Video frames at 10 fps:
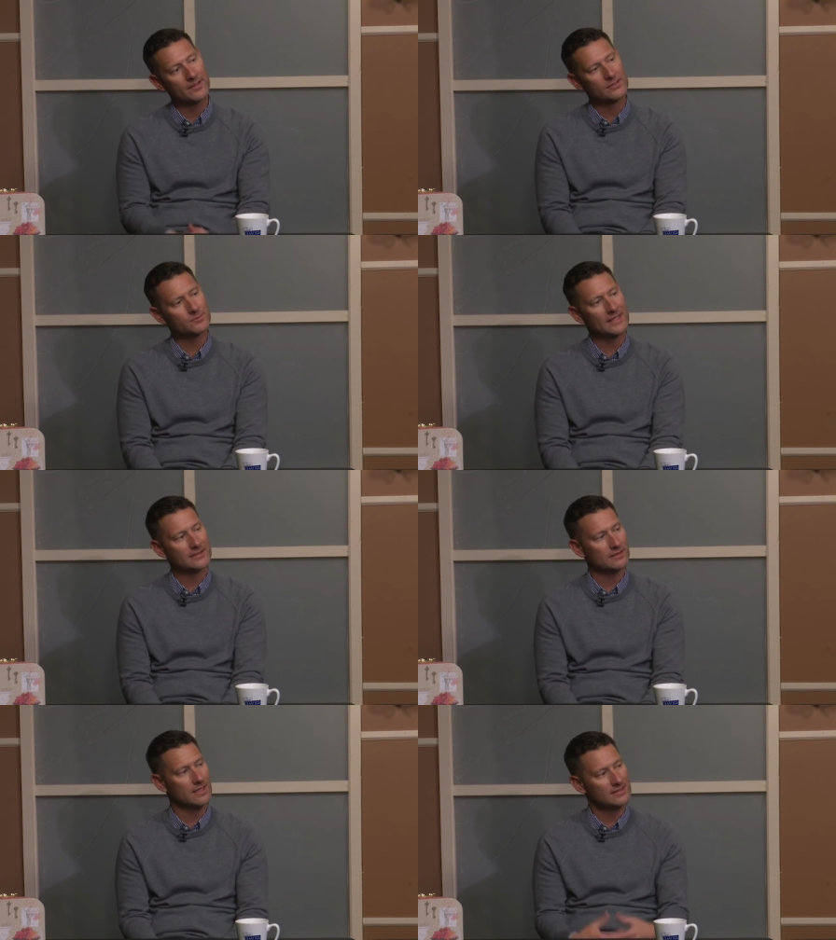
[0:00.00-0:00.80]
And it just makes
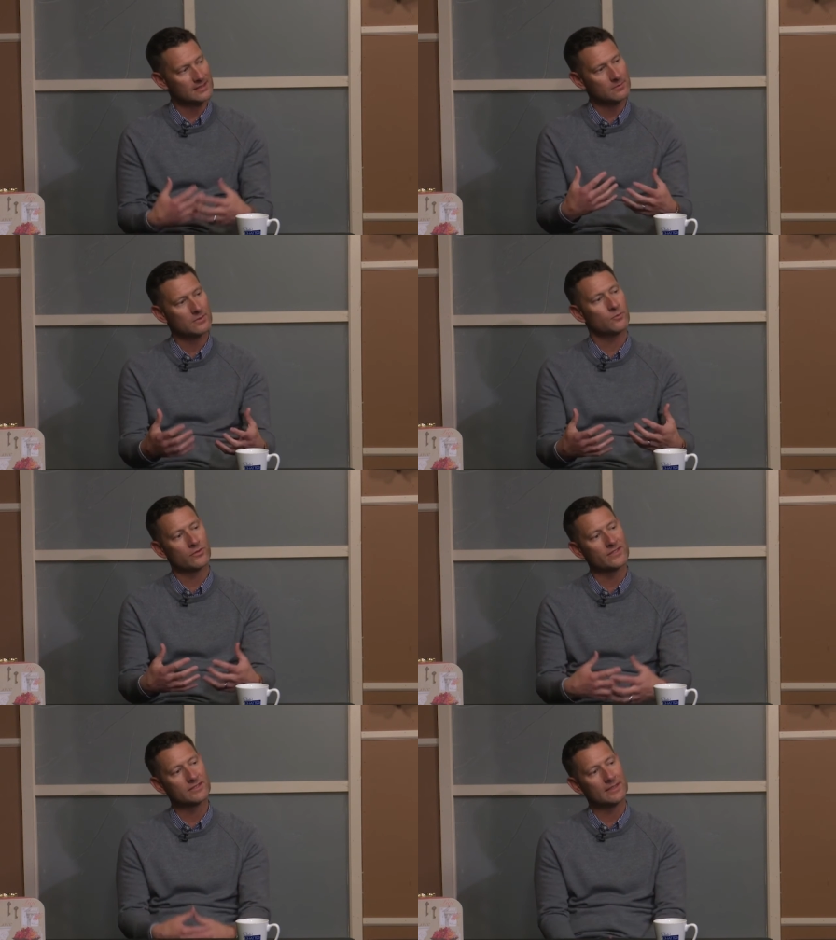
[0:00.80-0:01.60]
it a lot more
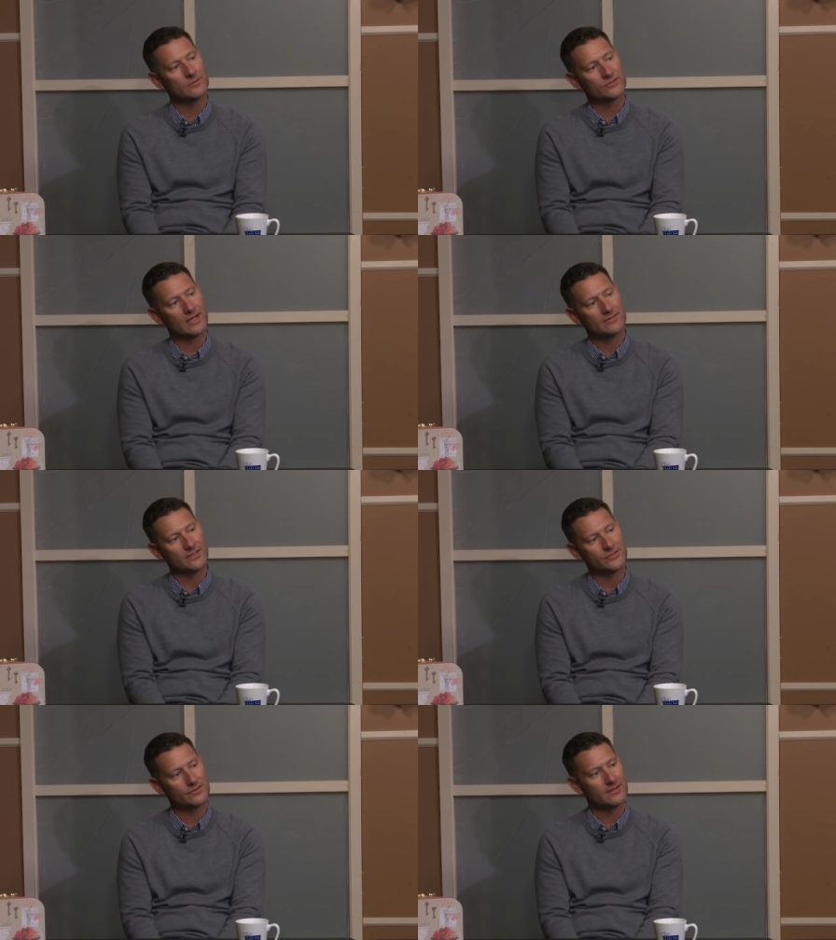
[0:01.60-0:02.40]
of a seamless
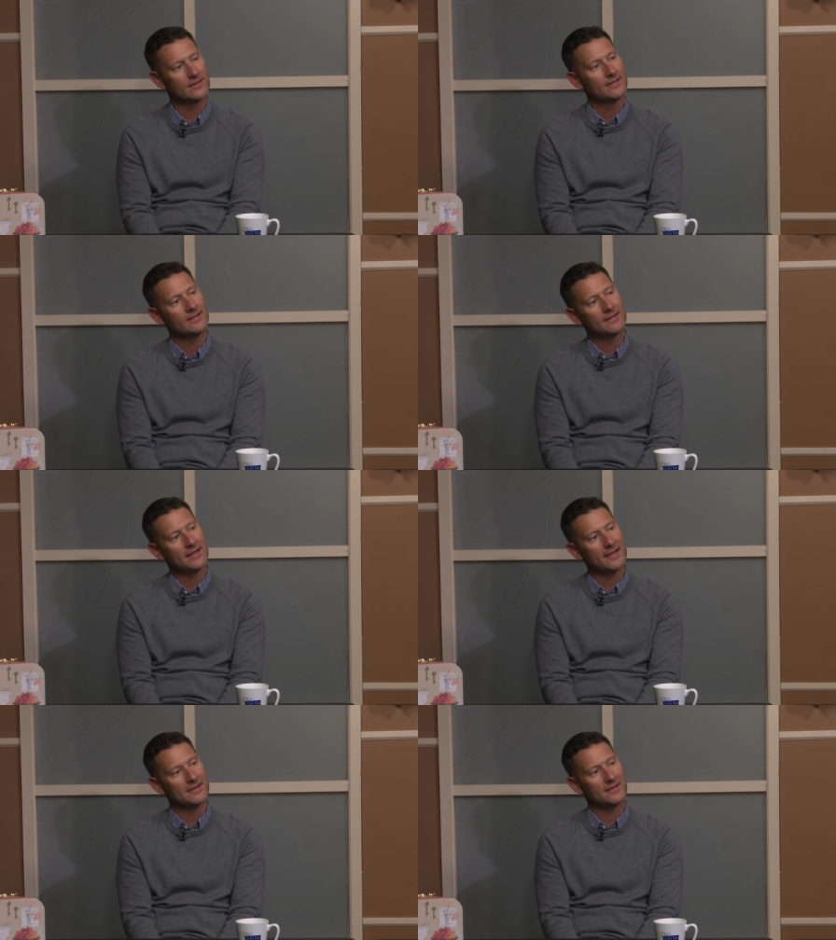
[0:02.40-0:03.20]
transition,
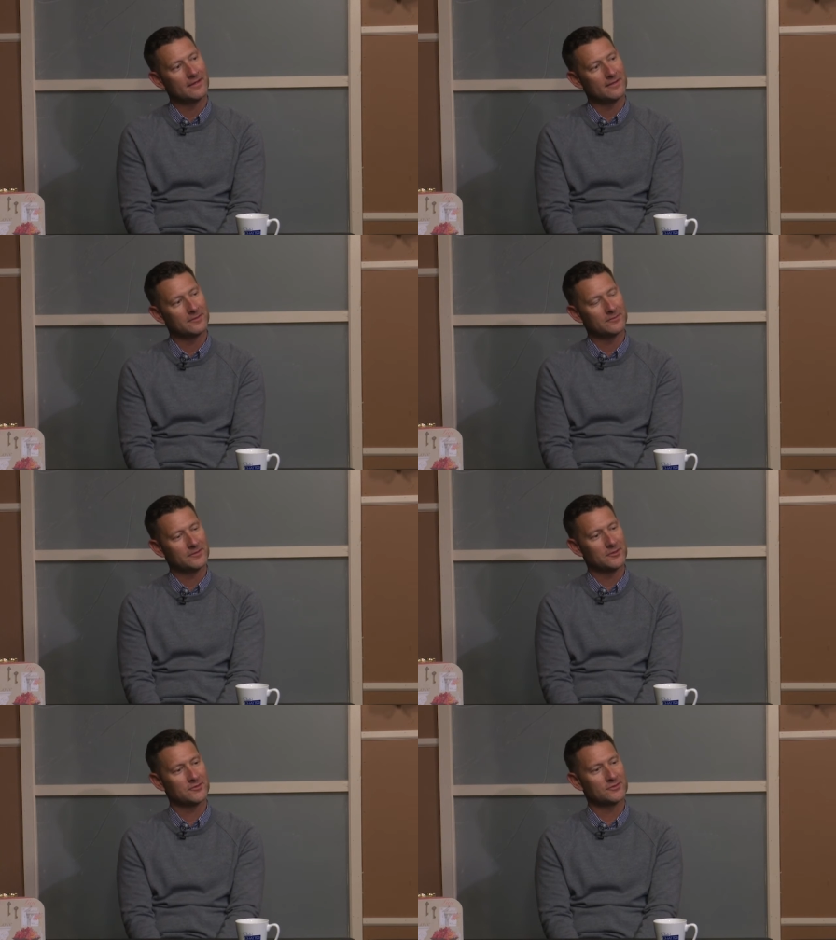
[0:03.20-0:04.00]
and uh,
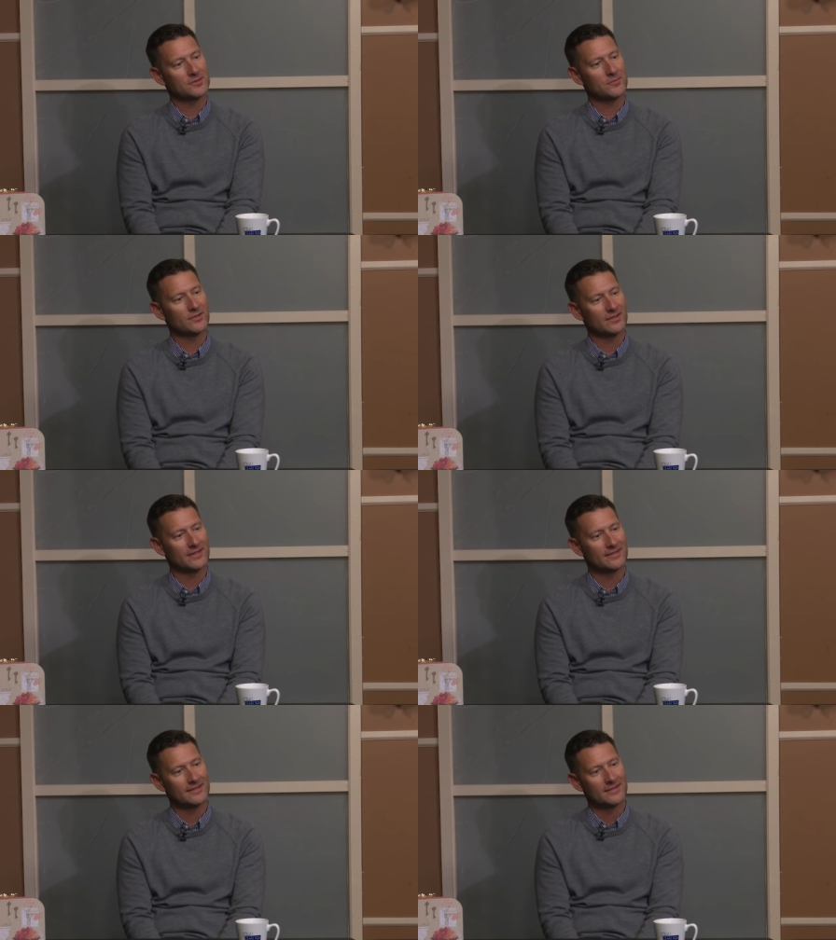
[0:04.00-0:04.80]
you know, it's something
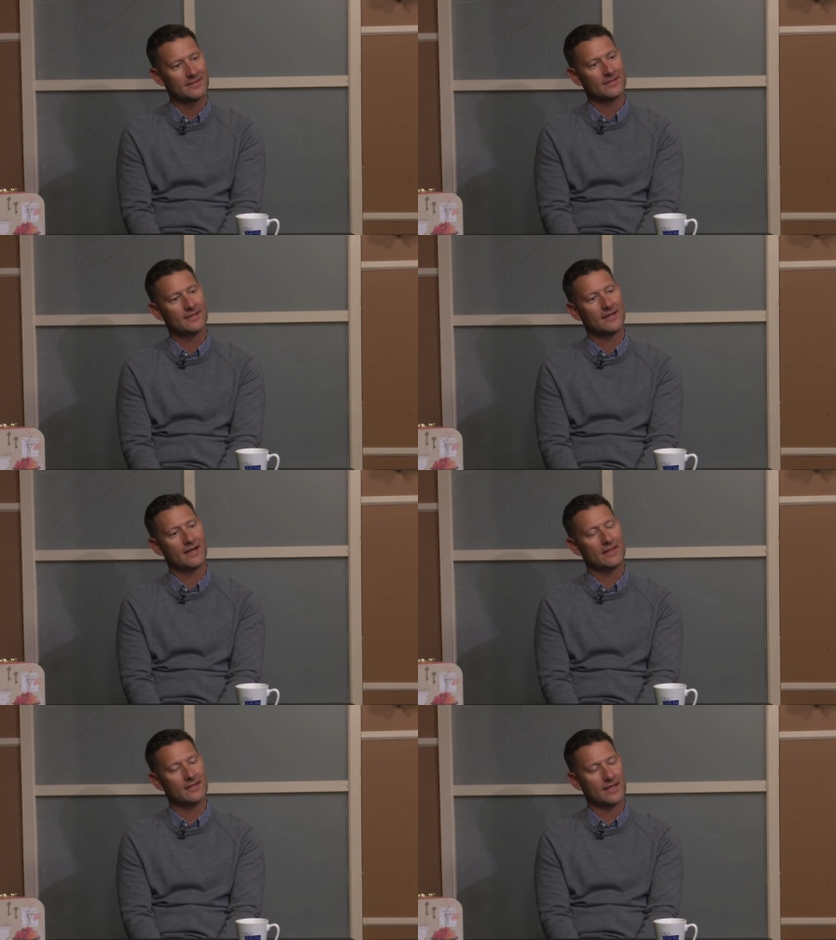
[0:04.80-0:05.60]
that uh,
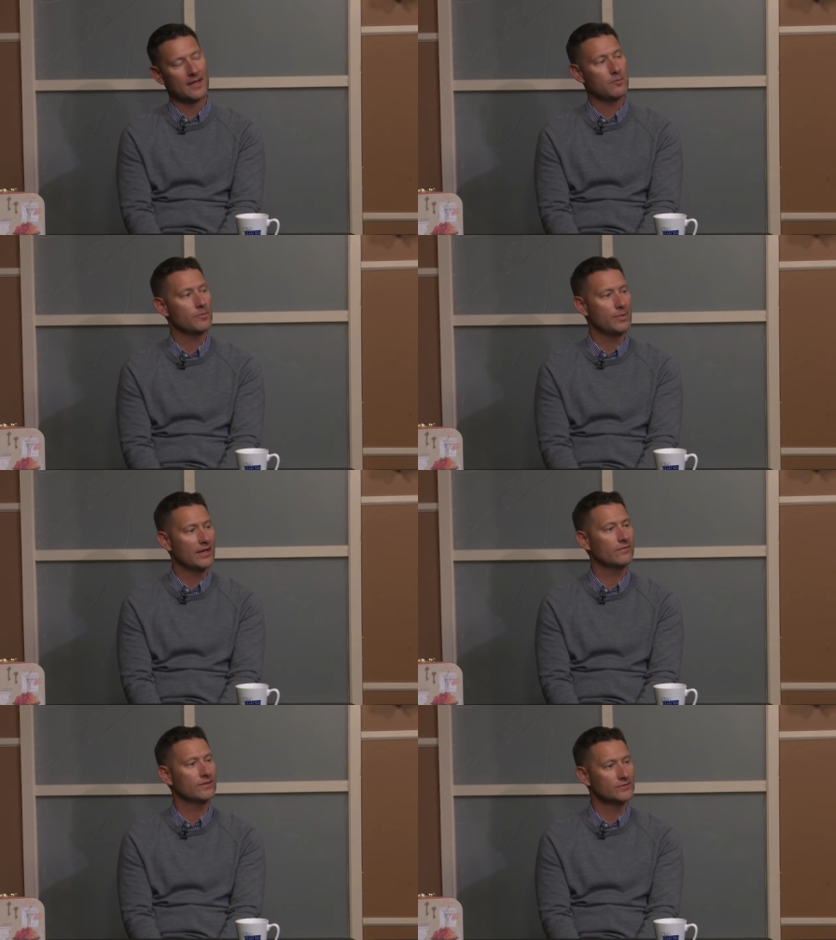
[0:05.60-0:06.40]
I think
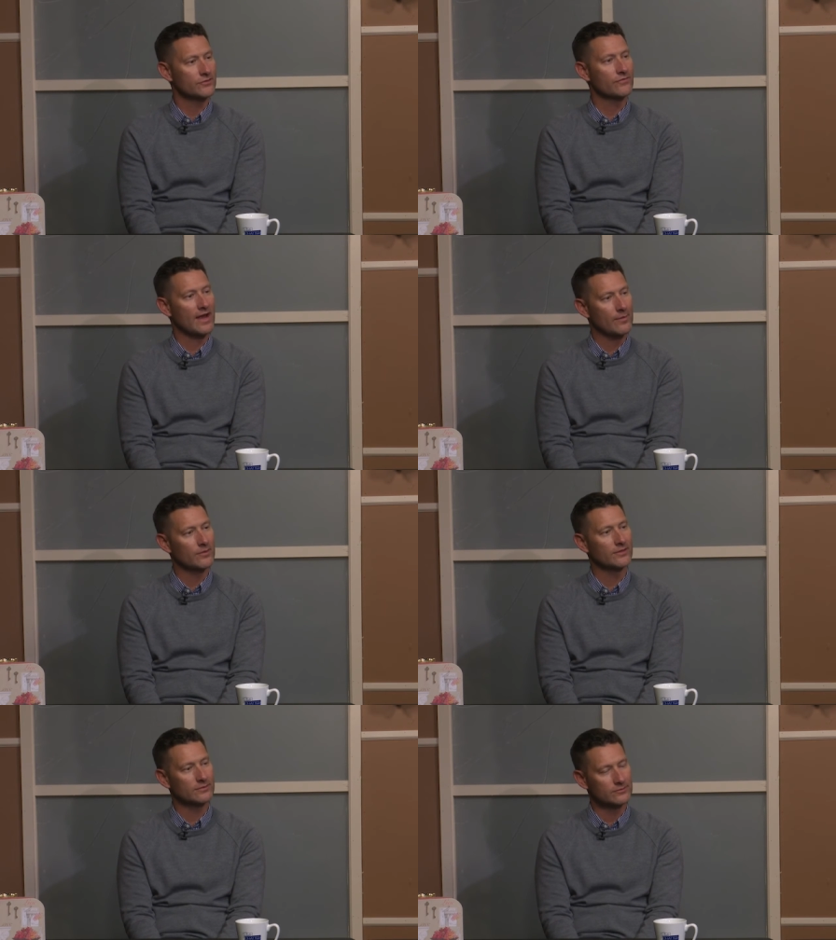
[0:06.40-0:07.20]
benefits your family